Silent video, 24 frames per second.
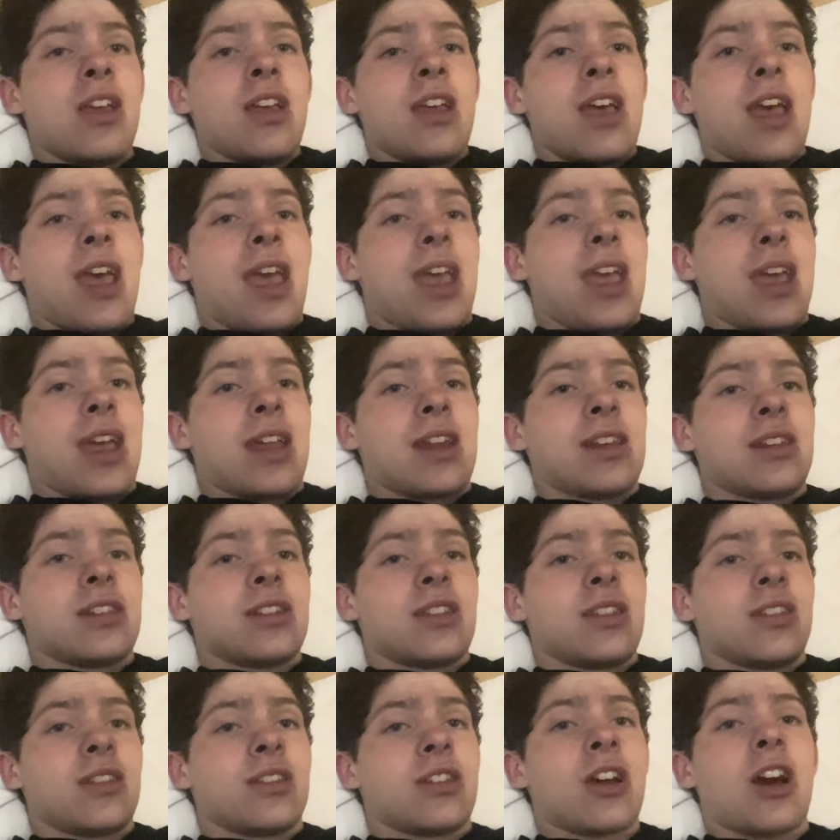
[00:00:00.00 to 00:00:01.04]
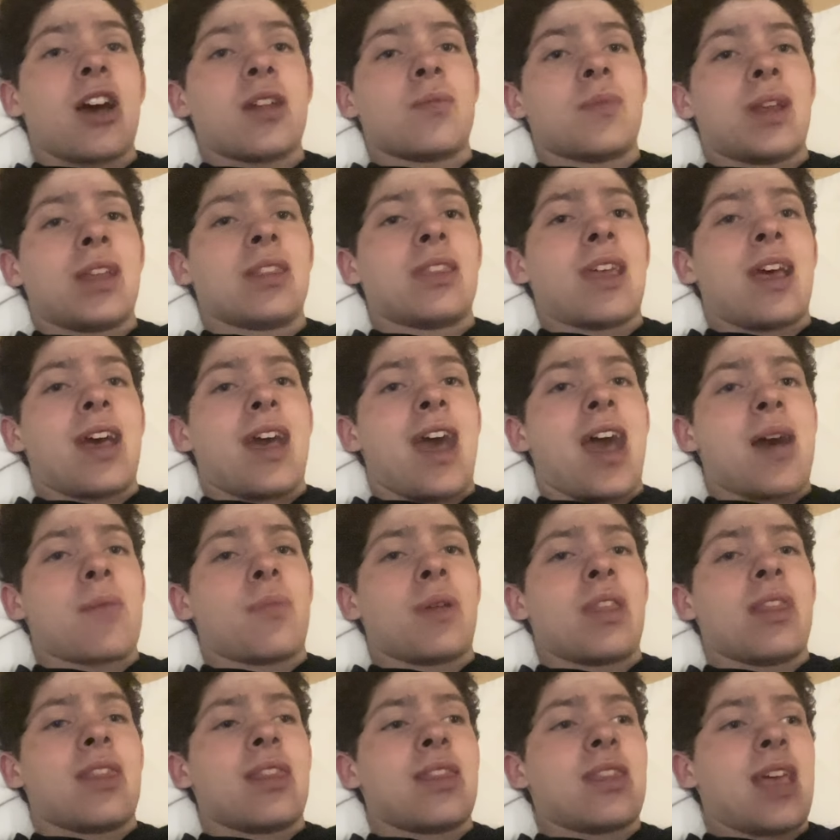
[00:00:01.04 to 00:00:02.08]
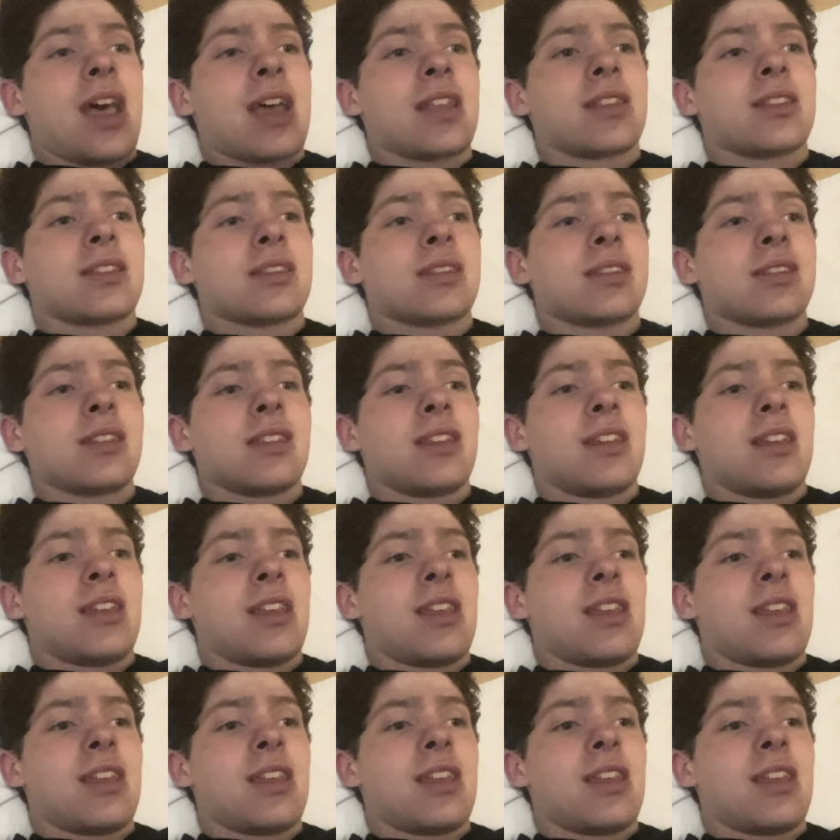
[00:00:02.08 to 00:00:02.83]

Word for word: And God made that happen. That's.